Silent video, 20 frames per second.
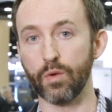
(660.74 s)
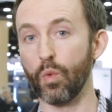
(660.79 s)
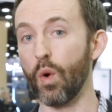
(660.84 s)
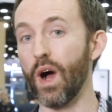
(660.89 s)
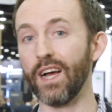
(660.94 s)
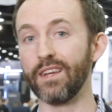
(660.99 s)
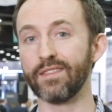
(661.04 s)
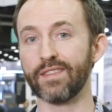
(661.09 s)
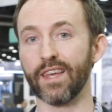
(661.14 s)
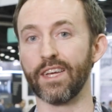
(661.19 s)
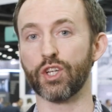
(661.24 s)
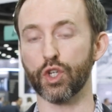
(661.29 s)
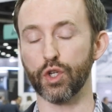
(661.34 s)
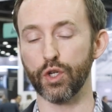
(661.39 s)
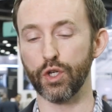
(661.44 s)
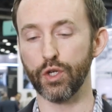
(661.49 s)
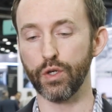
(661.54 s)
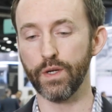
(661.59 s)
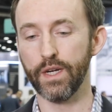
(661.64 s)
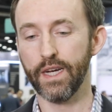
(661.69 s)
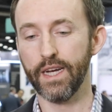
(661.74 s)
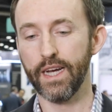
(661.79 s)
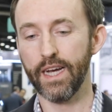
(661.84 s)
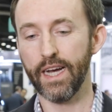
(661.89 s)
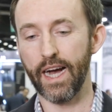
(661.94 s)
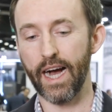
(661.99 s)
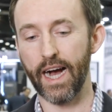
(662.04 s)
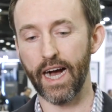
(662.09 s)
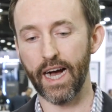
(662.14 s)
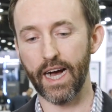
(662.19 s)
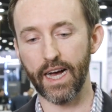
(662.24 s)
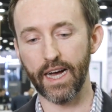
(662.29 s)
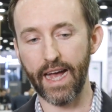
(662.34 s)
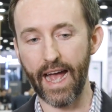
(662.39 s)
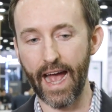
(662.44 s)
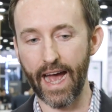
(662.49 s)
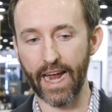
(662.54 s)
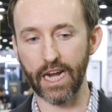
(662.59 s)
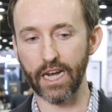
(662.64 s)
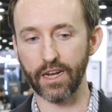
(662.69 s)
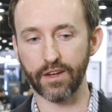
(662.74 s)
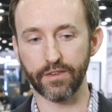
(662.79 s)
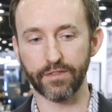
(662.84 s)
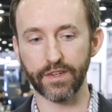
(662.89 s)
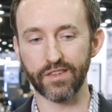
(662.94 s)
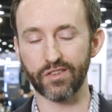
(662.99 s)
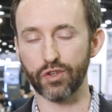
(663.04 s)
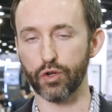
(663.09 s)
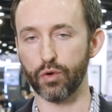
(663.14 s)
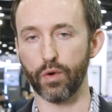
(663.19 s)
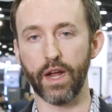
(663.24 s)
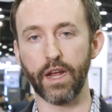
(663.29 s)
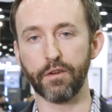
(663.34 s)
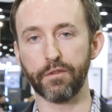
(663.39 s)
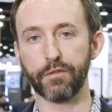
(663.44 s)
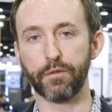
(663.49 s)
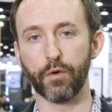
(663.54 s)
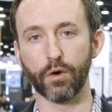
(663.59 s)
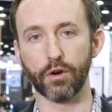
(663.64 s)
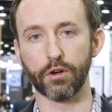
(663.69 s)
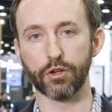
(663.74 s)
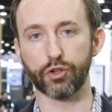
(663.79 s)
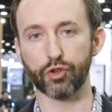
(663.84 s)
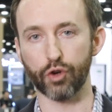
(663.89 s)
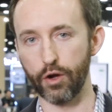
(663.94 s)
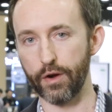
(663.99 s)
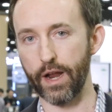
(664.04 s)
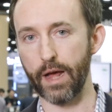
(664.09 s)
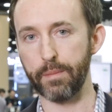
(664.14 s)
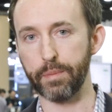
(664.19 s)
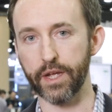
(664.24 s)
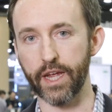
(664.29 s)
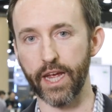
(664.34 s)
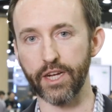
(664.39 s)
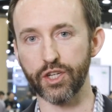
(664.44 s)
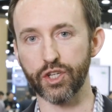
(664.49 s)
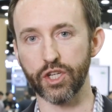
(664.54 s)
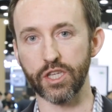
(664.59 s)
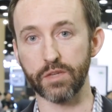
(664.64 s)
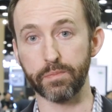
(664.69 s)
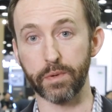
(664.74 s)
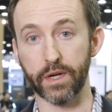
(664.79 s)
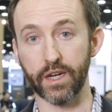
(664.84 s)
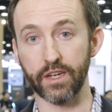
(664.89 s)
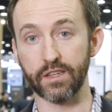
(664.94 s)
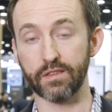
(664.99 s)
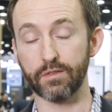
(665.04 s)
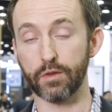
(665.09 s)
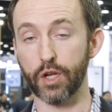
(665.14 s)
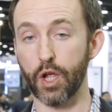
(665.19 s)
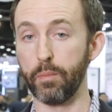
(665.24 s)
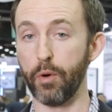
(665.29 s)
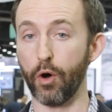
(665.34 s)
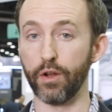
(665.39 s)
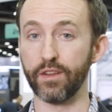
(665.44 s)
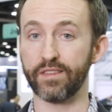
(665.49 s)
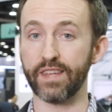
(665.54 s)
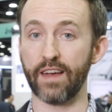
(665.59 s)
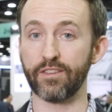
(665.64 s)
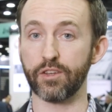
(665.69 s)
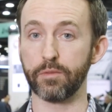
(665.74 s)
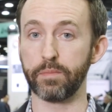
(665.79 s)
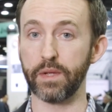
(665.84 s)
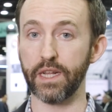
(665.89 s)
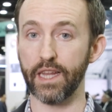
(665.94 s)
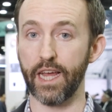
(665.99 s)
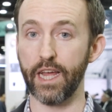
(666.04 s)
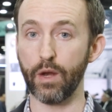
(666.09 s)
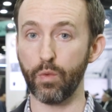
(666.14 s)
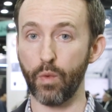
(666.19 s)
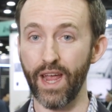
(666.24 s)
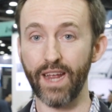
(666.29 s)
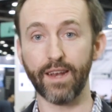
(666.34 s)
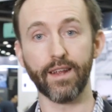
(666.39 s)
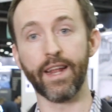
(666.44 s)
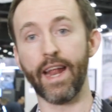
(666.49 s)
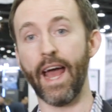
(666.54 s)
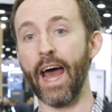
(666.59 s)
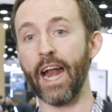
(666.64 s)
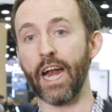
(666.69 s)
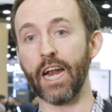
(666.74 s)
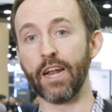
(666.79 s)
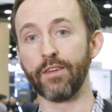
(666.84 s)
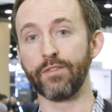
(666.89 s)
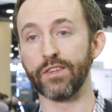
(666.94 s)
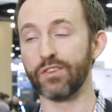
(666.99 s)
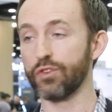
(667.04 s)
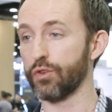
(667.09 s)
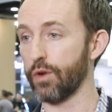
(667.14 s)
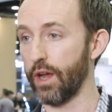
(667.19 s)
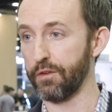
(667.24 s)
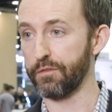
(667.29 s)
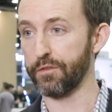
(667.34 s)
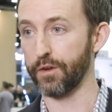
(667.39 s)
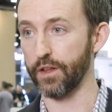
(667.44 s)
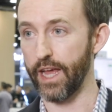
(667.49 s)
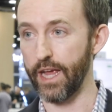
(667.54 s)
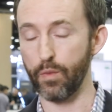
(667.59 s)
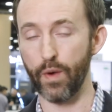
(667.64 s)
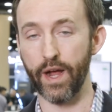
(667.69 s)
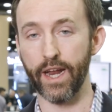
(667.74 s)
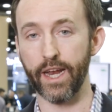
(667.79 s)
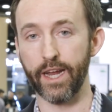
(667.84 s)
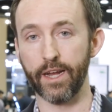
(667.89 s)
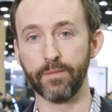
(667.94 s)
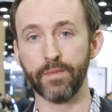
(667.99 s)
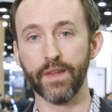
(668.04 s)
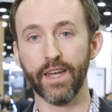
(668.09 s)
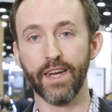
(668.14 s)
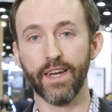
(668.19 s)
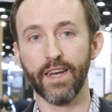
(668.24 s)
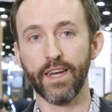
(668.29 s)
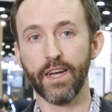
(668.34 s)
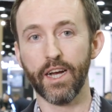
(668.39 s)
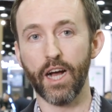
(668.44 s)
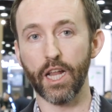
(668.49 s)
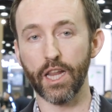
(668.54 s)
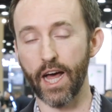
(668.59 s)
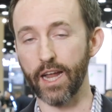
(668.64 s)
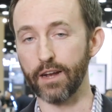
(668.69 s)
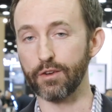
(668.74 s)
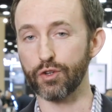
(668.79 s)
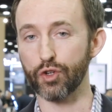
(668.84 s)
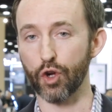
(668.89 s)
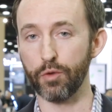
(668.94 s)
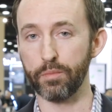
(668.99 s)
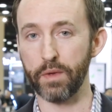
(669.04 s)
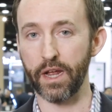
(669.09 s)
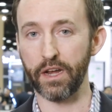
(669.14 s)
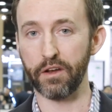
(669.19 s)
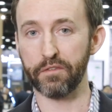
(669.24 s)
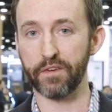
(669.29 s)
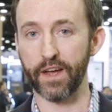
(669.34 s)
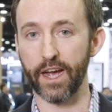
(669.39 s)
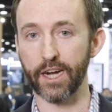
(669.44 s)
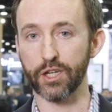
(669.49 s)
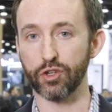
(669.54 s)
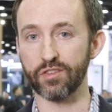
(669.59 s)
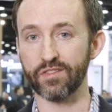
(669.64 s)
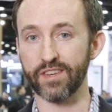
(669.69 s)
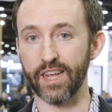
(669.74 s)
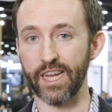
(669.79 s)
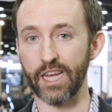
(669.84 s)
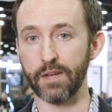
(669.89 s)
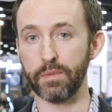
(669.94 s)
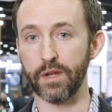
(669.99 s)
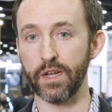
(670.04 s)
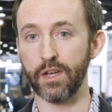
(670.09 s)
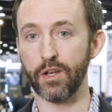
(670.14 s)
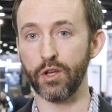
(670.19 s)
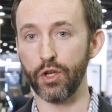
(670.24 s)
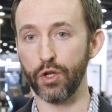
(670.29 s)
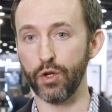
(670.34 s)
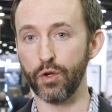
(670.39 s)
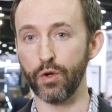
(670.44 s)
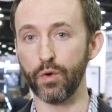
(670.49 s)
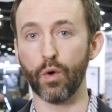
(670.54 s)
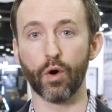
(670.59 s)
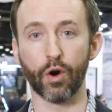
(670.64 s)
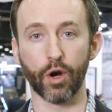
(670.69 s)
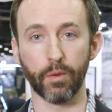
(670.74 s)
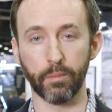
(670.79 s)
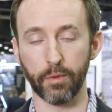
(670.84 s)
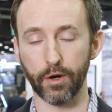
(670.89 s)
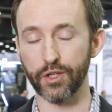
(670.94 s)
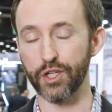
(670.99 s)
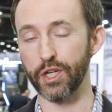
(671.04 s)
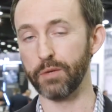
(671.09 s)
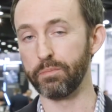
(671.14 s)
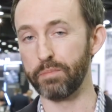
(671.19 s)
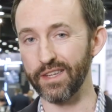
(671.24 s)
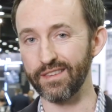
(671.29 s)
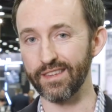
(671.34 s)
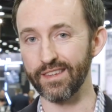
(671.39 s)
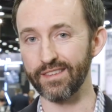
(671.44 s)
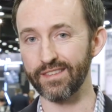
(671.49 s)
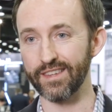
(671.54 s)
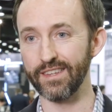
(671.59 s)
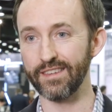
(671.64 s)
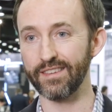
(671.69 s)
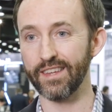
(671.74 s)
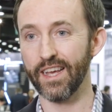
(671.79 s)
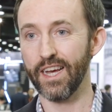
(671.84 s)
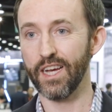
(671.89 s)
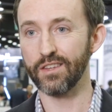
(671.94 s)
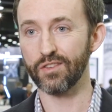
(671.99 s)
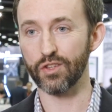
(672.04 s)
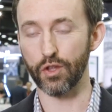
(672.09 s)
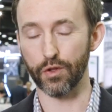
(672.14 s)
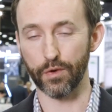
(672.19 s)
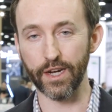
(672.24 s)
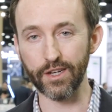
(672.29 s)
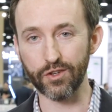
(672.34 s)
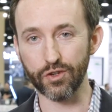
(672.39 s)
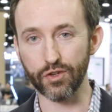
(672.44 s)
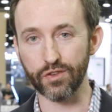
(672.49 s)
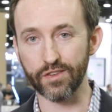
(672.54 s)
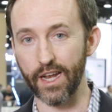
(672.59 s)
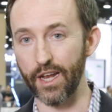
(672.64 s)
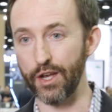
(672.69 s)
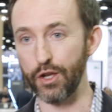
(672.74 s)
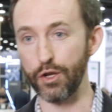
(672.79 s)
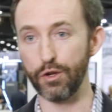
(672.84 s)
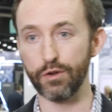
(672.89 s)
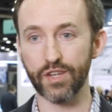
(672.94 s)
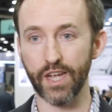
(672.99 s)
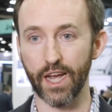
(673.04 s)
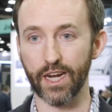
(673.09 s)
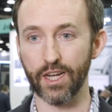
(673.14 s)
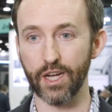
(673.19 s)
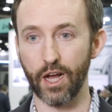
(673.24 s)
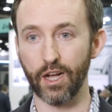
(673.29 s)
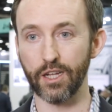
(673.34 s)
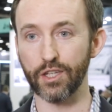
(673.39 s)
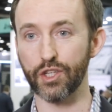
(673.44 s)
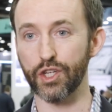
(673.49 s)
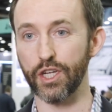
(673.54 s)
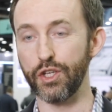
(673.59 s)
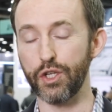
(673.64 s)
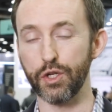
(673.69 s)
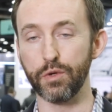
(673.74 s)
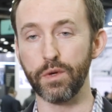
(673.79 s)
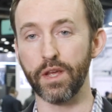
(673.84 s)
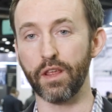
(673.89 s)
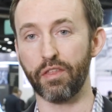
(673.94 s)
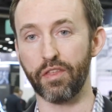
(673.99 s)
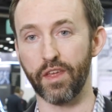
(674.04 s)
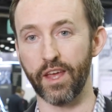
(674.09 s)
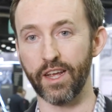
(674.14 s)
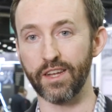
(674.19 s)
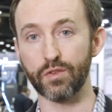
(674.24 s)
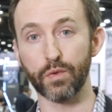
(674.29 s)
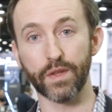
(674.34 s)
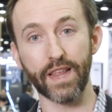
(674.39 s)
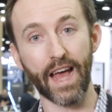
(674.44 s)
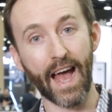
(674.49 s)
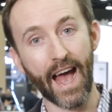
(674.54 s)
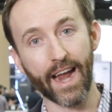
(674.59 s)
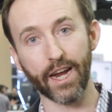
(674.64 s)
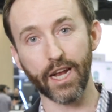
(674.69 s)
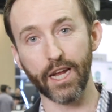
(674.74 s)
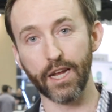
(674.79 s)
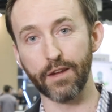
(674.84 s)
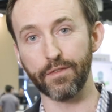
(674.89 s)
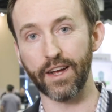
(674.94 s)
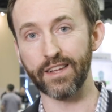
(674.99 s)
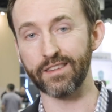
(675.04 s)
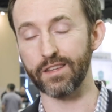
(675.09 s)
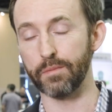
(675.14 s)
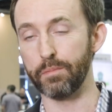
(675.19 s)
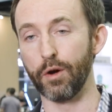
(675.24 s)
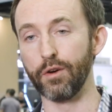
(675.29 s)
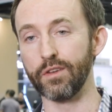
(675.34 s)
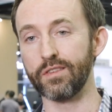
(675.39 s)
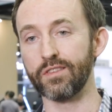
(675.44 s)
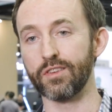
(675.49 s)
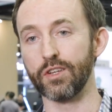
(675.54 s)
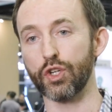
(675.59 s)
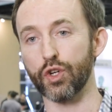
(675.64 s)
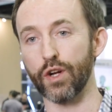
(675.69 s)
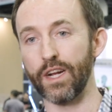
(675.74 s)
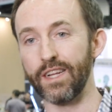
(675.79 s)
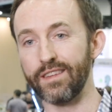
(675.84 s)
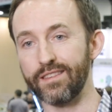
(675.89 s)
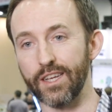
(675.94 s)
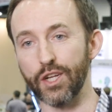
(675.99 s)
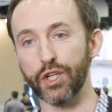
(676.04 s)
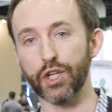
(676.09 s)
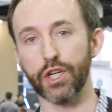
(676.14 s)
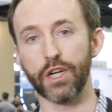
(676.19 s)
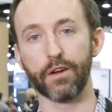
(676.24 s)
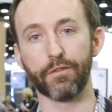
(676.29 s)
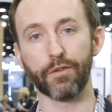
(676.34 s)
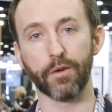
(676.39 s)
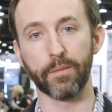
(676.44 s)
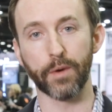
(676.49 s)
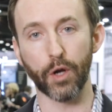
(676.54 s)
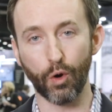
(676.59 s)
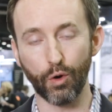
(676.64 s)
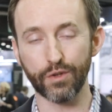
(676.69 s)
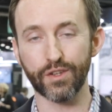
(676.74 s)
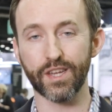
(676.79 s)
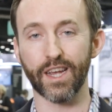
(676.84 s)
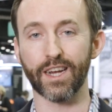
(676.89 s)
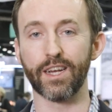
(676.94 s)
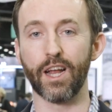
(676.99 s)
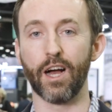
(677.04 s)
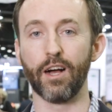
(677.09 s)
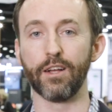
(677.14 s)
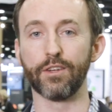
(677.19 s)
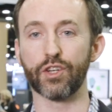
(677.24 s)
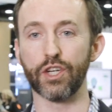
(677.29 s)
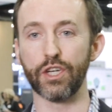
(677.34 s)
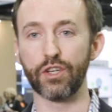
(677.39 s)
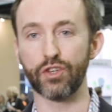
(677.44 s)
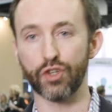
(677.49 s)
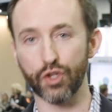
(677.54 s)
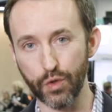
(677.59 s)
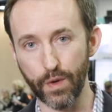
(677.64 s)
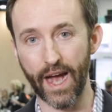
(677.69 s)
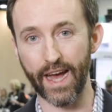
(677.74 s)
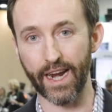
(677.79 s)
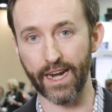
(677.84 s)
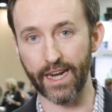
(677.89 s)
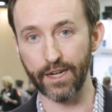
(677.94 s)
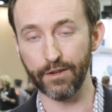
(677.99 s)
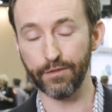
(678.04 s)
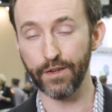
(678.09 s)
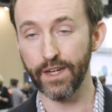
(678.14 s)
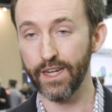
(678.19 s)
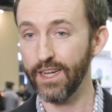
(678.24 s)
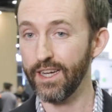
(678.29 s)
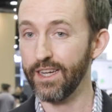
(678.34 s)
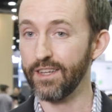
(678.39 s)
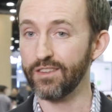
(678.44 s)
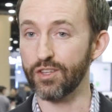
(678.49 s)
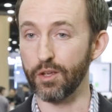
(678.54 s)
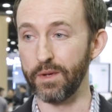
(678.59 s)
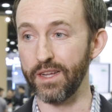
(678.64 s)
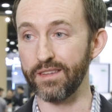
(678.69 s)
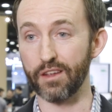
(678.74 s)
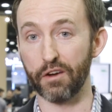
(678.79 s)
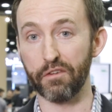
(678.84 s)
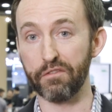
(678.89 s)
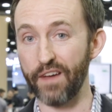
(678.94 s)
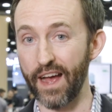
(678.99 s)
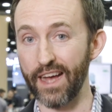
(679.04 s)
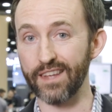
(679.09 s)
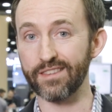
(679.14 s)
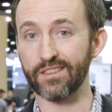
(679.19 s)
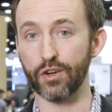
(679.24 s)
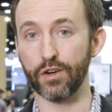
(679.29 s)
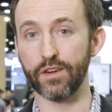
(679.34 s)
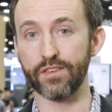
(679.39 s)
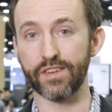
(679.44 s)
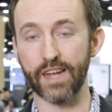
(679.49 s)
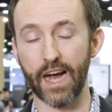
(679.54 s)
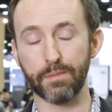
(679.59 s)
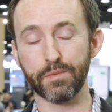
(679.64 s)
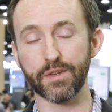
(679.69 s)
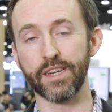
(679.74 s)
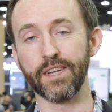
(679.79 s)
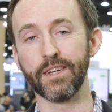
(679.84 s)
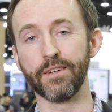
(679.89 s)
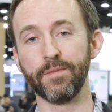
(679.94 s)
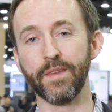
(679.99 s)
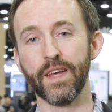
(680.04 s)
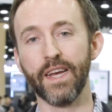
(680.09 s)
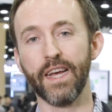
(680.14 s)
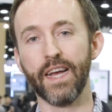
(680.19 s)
And why is that true? Additive is great for drone applications because components have to be lightweight, and additive is great for lightweighting. A lot of drone manufacturers tend to be new or emerging businesses, so they're interested in new technology and doing things with additive as opposed to transitioning from an old technology to additive. So it means they're faster adopting.